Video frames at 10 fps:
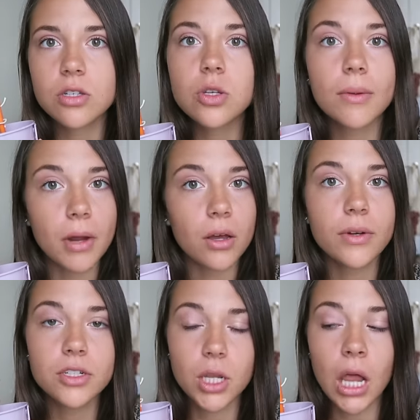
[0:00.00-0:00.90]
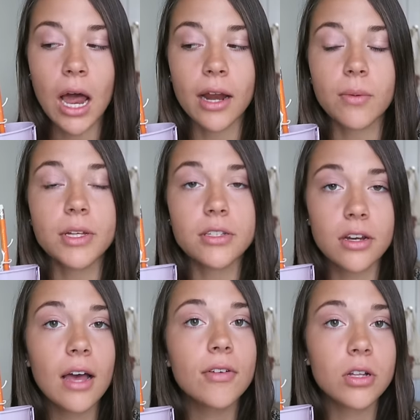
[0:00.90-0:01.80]
So I'm not going to lie, we
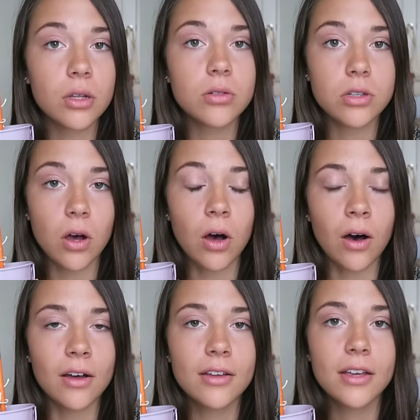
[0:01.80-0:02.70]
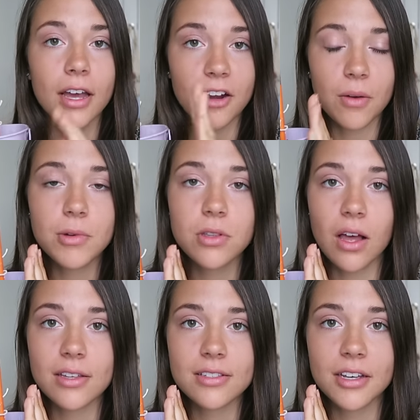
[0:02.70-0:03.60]
did have a close call and I almost
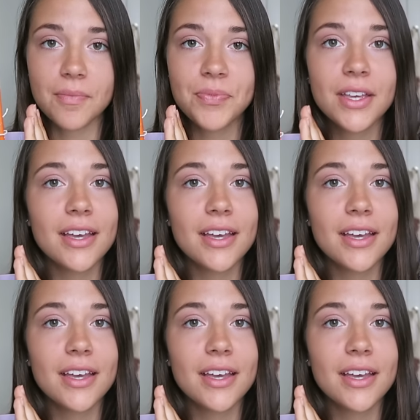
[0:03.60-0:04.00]
lost him